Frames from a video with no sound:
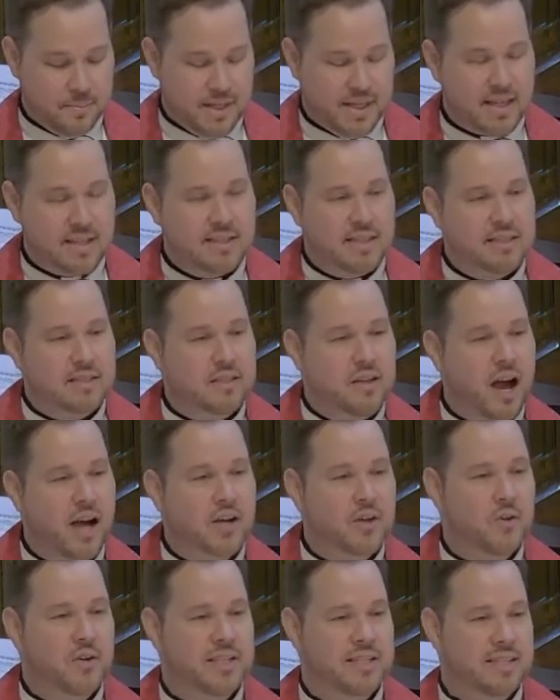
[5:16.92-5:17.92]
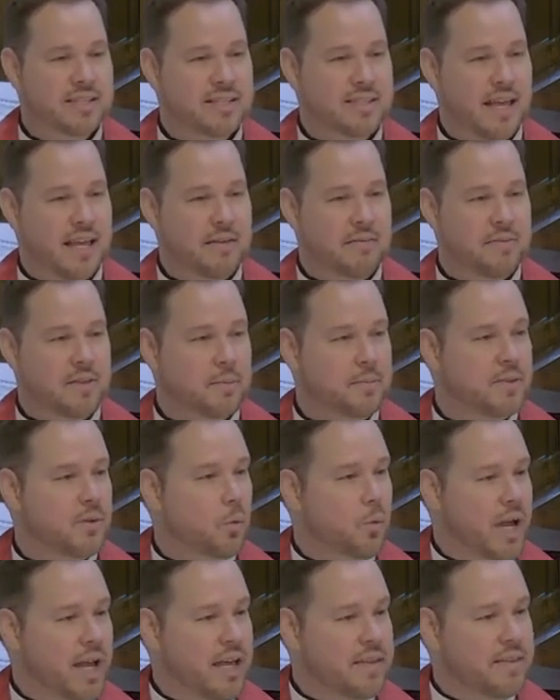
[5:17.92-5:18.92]
because he's not going to save them the
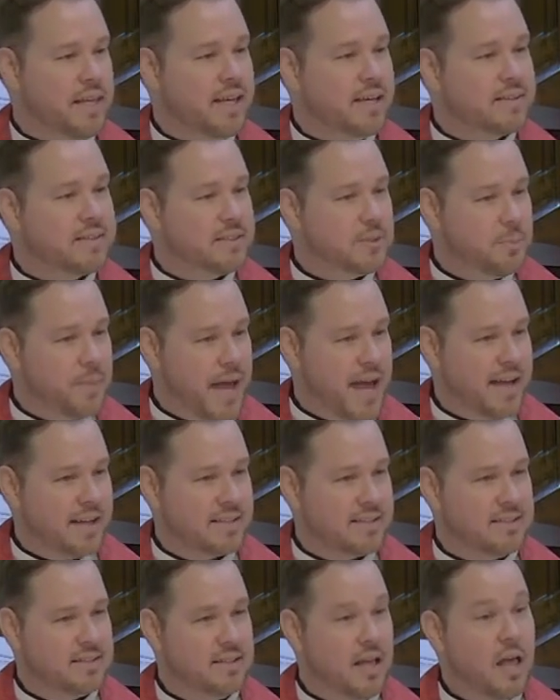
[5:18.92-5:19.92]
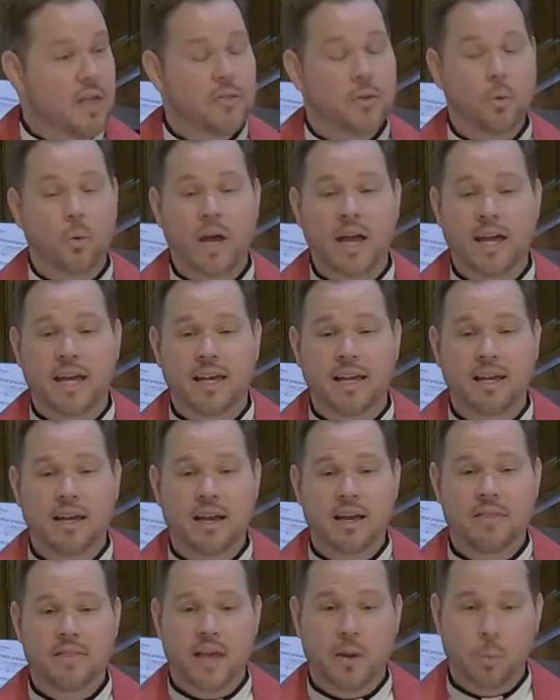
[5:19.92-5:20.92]
way they expect, the way
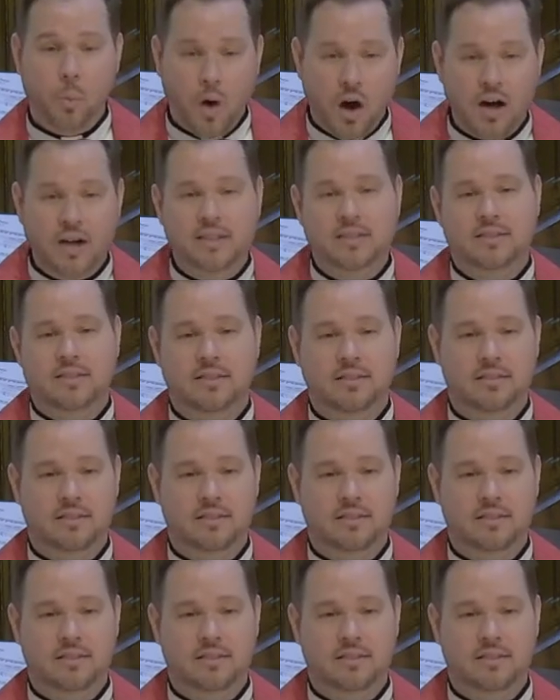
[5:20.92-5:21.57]
they want.